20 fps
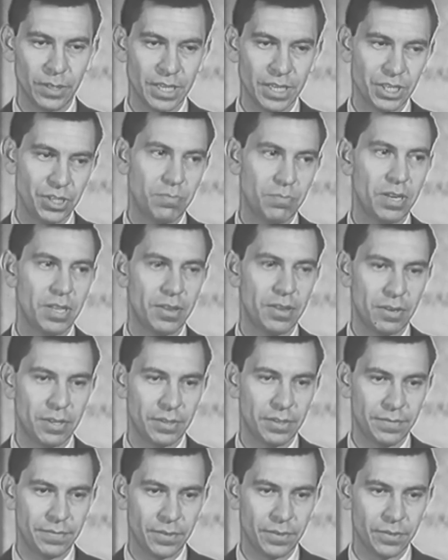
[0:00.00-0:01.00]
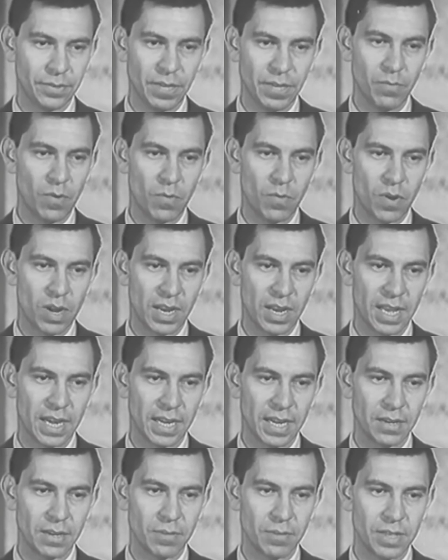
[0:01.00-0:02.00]
As long as it has nothing to do with the Cubs,
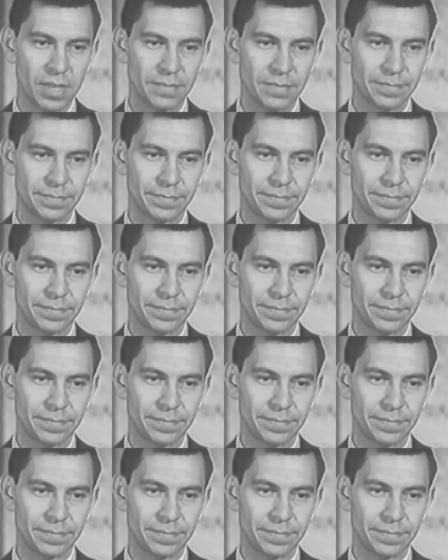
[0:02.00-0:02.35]
I'm in.